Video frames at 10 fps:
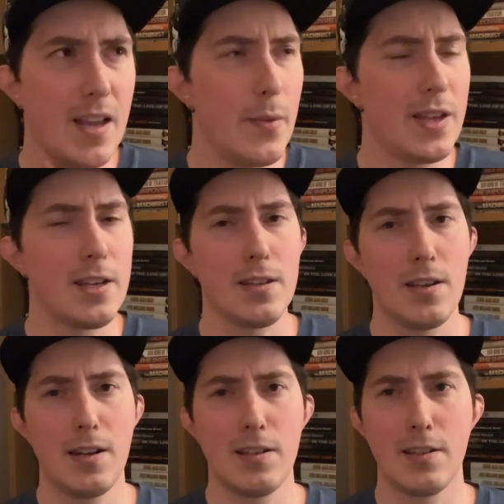This
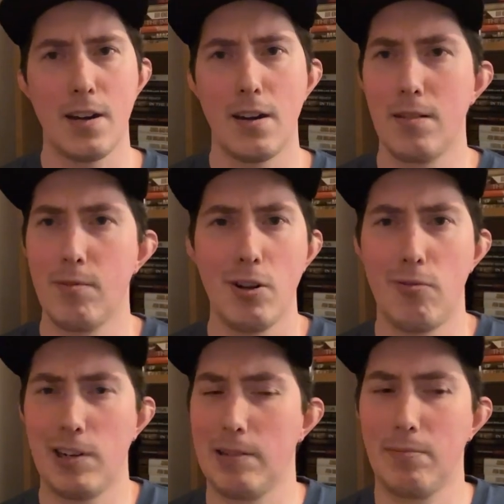isn't necessarily, you know,
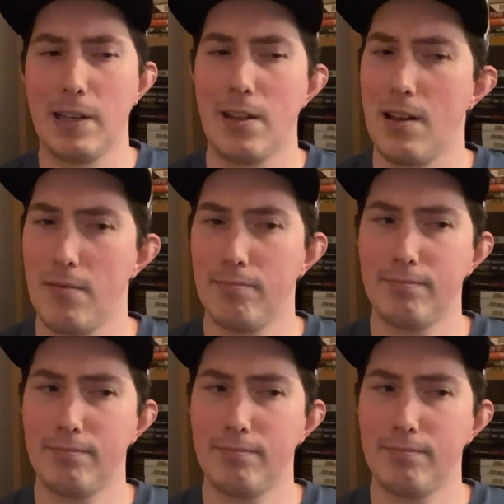really like a,